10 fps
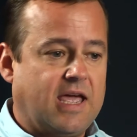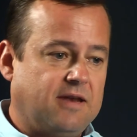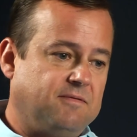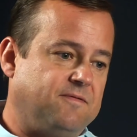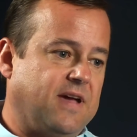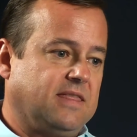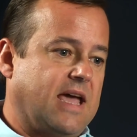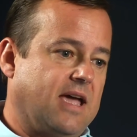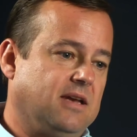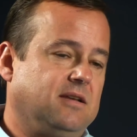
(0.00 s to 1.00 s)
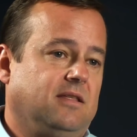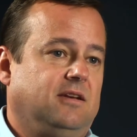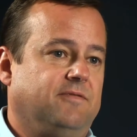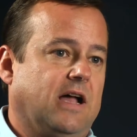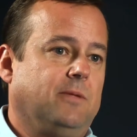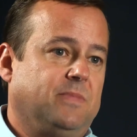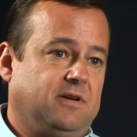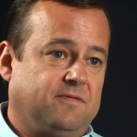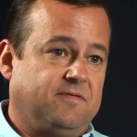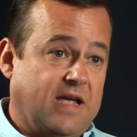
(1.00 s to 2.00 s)
and fed that into the
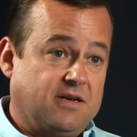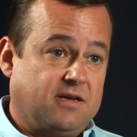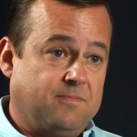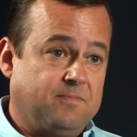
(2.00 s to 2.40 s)
development of Vanta.